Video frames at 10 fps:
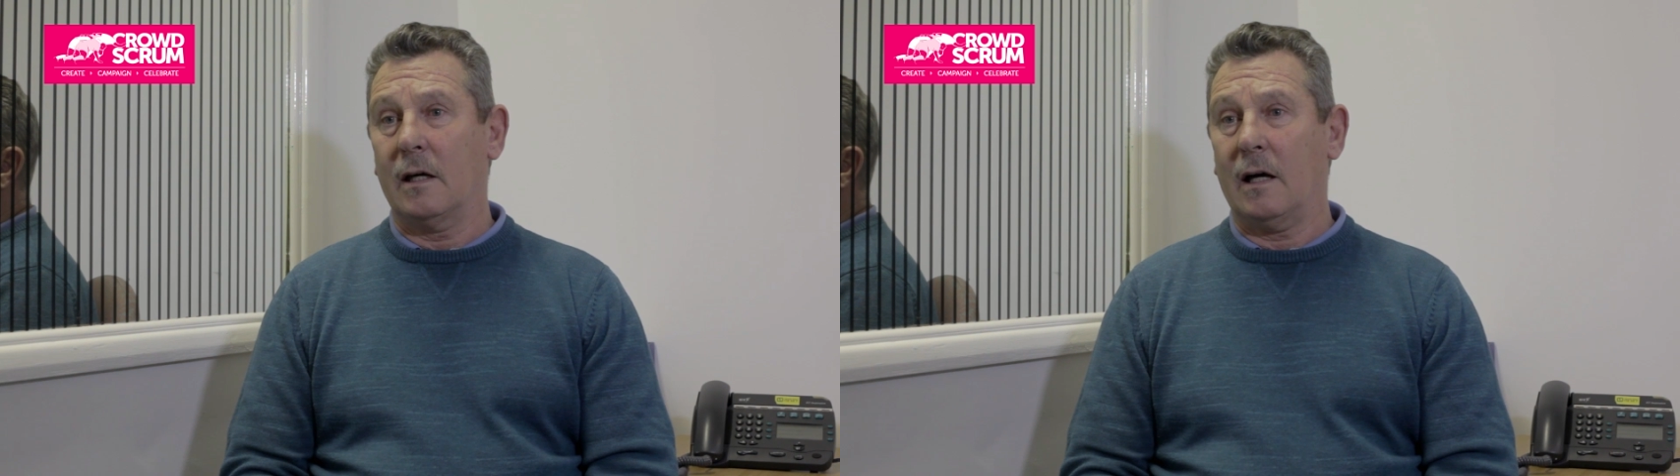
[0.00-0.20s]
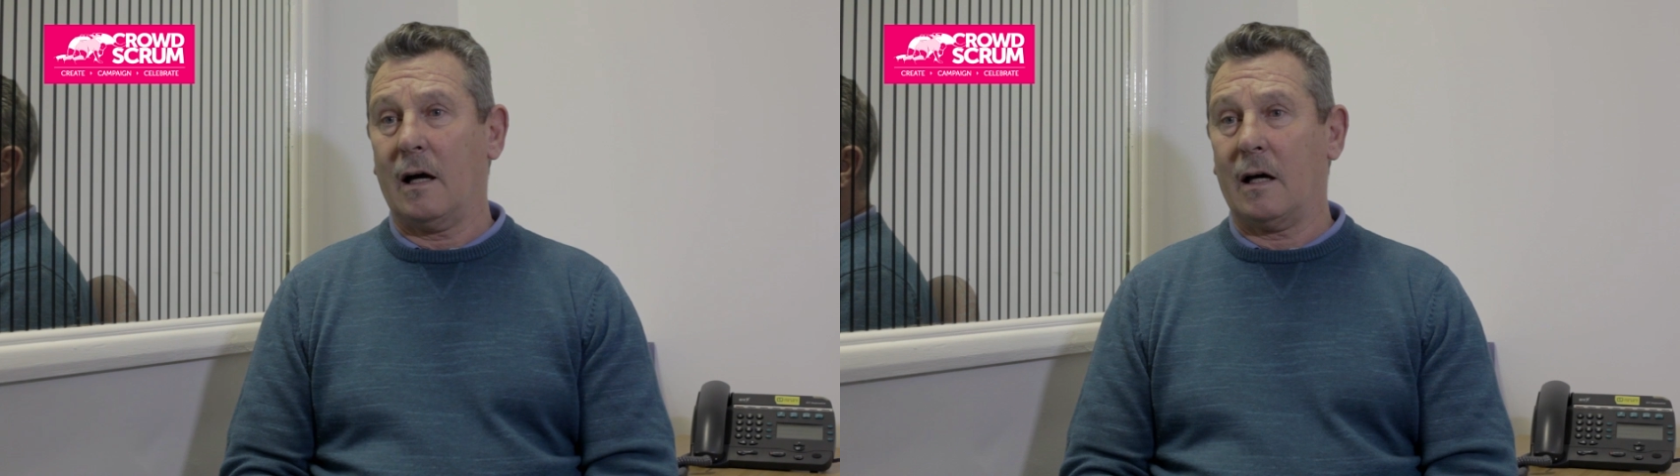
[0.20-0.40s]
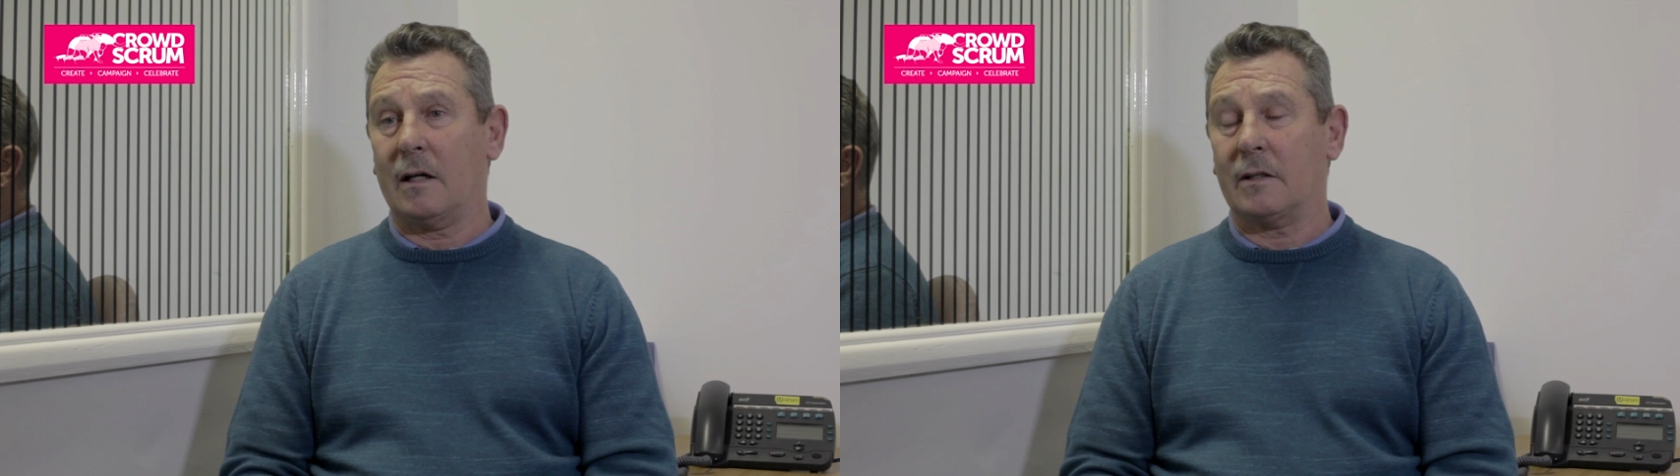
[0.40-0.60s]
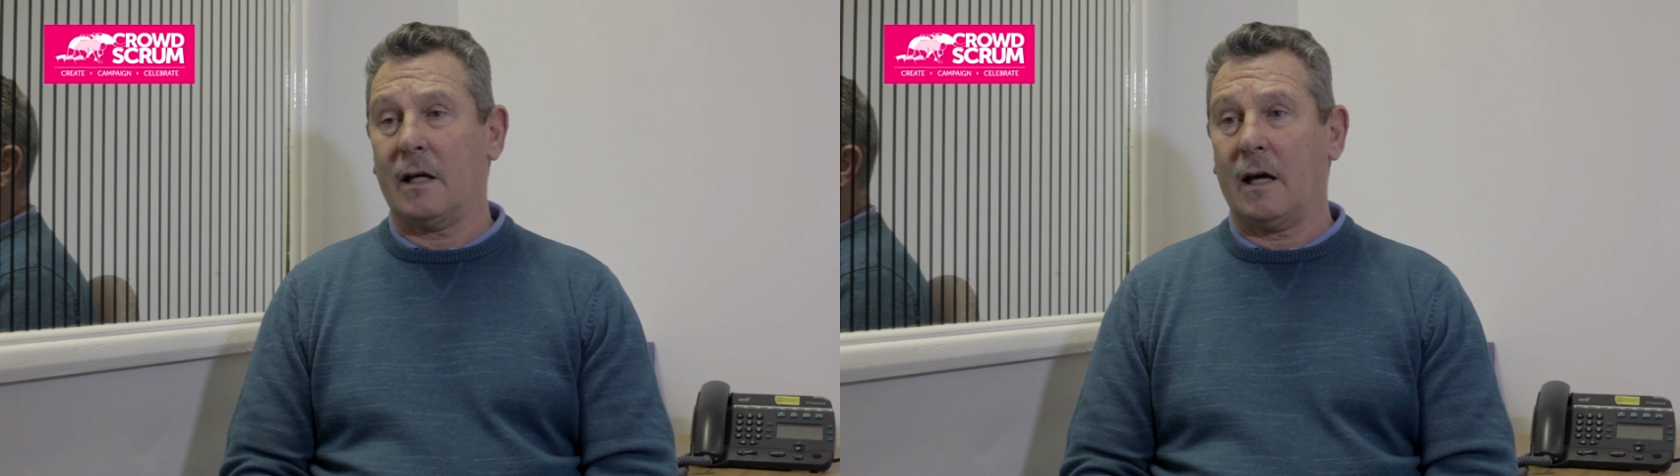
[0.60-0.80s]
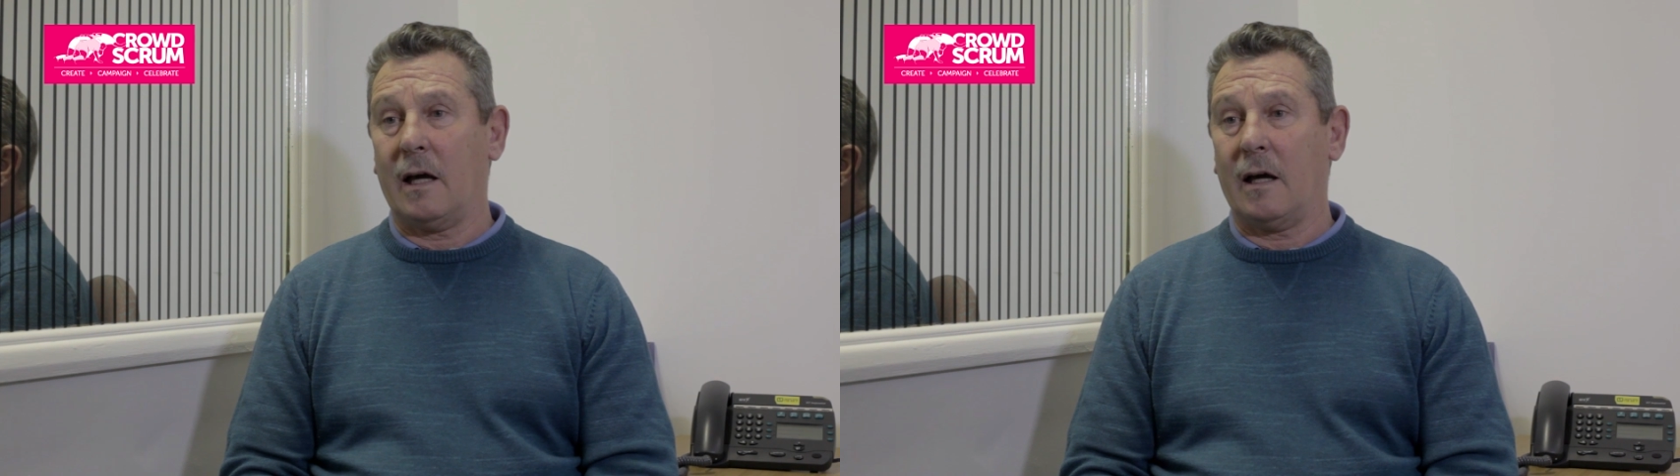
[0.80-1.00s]
And
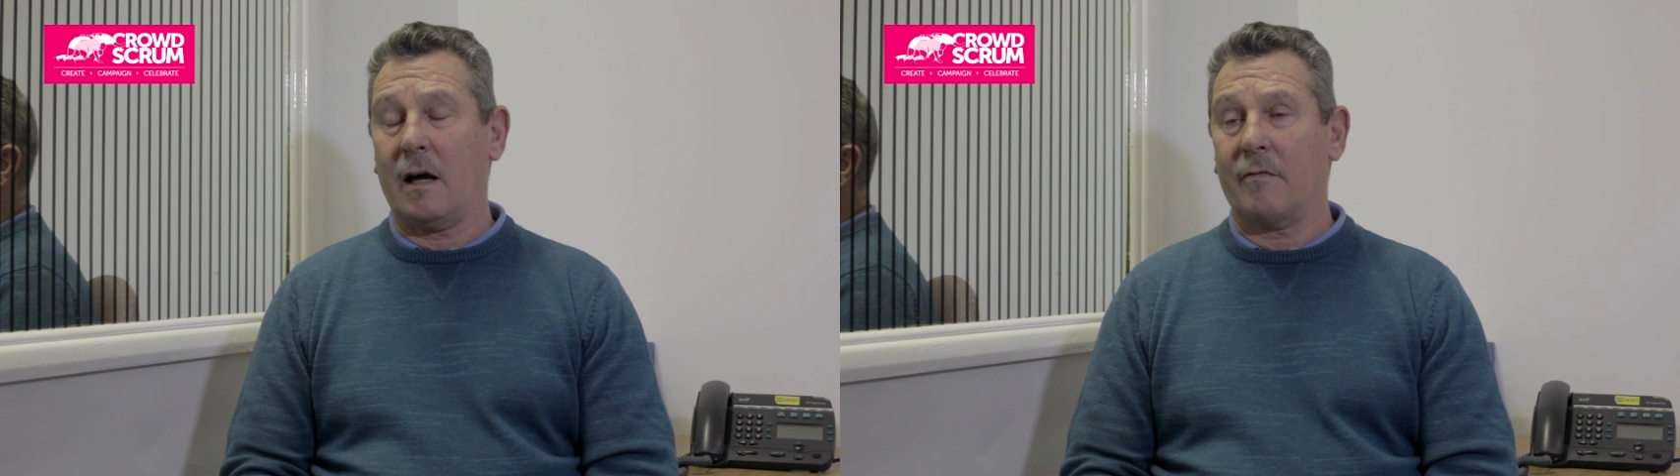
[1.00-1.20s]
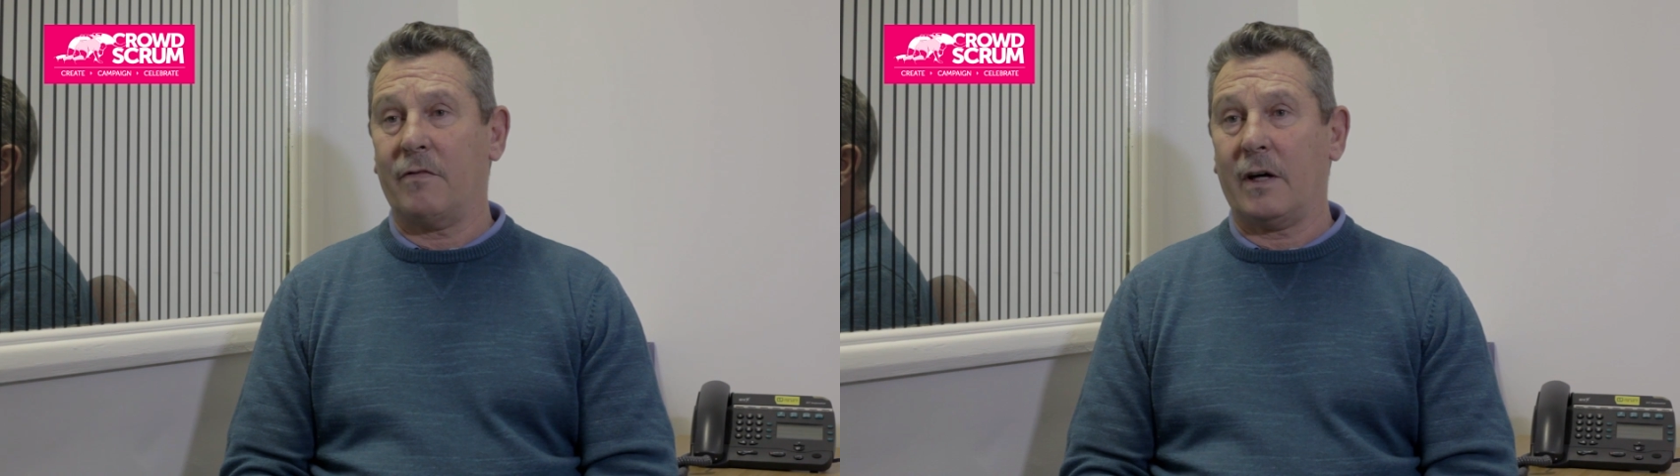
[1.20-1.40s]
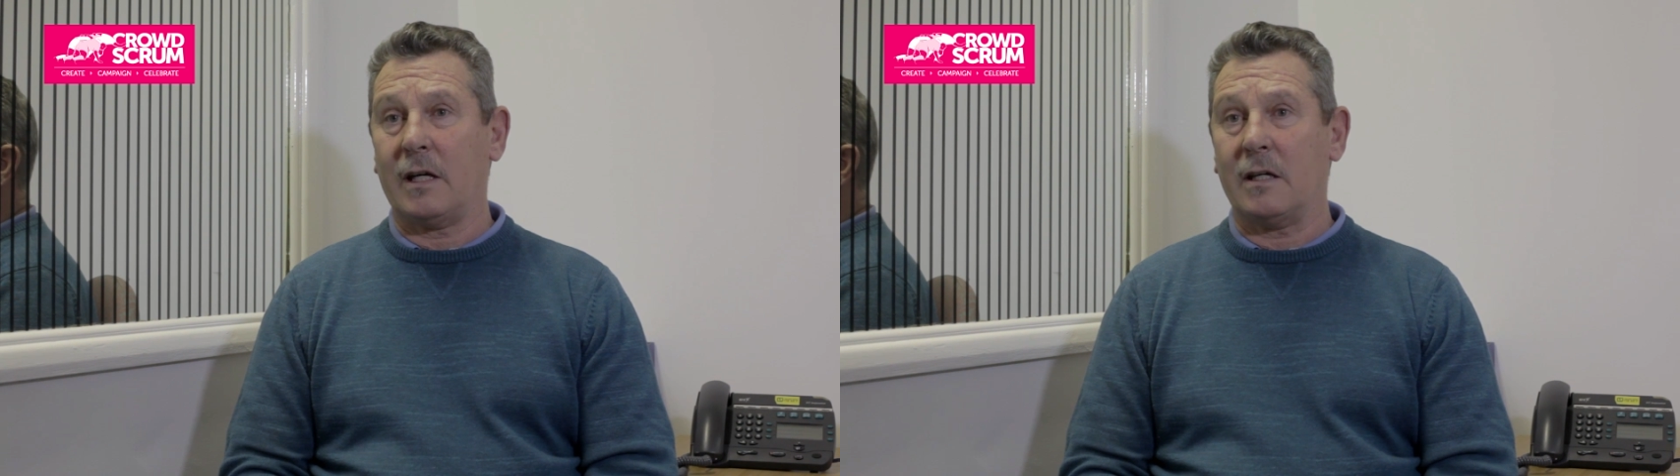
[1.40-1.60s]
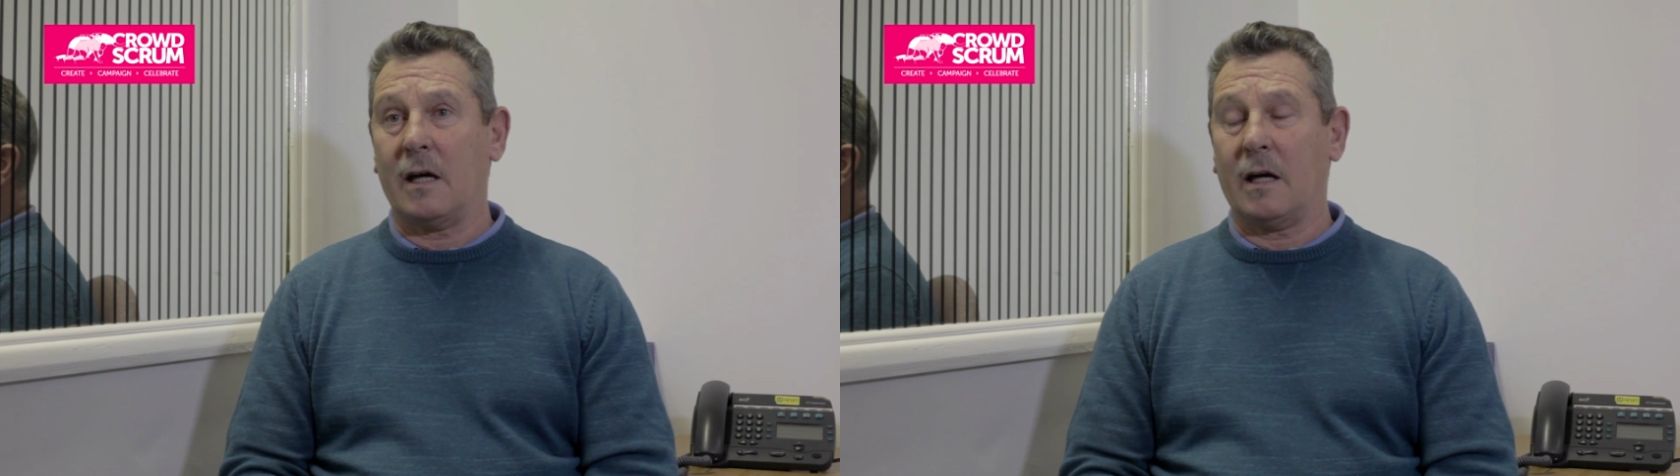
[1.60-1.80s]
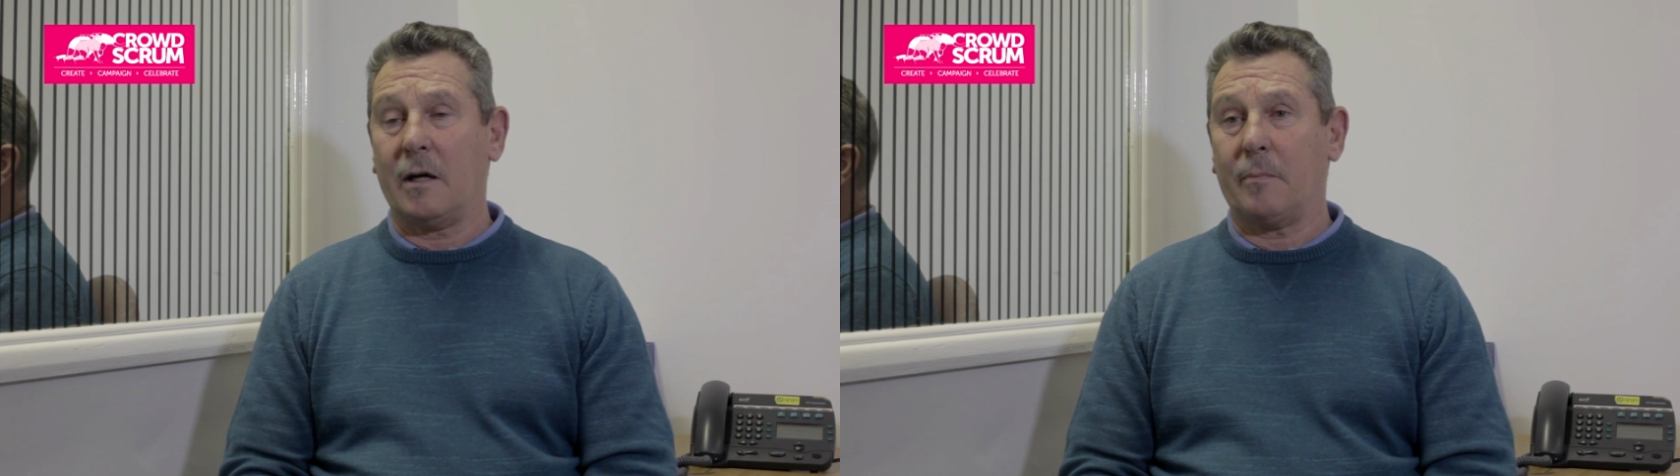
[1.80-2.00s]
I'm
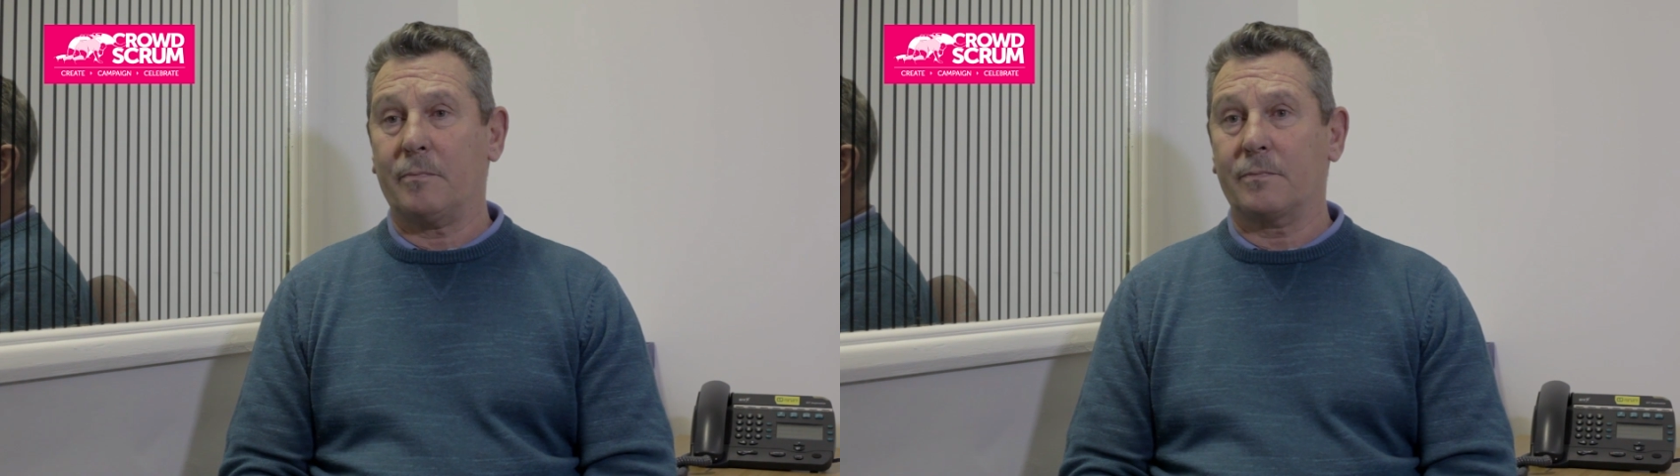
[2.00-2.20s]
very